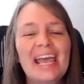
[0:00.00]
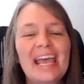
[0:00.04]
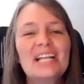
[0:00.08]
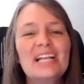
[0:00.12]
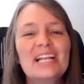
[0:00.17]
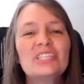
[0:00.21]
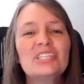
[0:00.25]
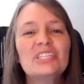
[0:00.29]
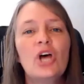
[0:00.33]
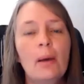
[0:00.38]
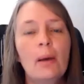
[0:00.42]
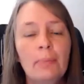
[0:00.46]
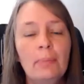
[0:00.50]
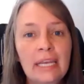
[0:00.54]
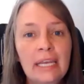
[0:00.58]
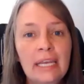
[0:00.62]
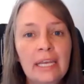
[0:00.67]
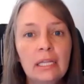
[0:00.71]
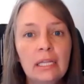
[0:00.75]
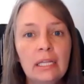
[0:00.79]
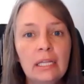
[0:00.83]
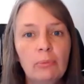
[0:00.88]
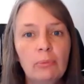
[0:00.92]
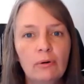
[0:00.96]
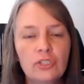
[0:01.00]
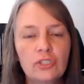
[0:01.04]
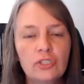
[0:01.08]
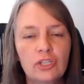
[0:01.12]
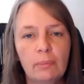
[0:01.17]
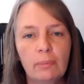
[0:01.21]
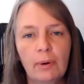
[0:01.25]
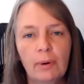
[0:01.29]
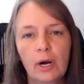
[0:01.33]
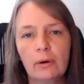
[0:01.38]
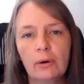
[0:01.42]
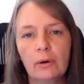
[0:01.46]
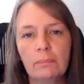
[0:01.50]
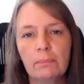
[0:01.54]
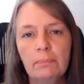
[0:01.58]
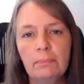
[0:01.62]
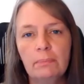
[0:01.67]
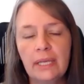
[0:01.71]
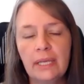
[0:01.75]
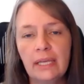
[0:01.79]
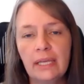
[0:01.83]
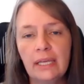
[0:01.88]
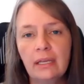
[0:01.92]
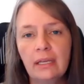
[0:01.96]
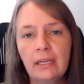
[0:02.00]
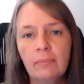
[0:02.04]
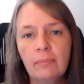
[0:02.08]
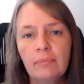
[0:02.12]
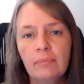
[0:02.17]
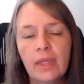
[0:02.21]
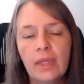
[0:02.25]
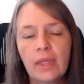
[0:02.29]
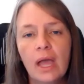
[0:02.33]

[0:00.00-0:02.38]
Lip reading: It's not appealable to the Part B.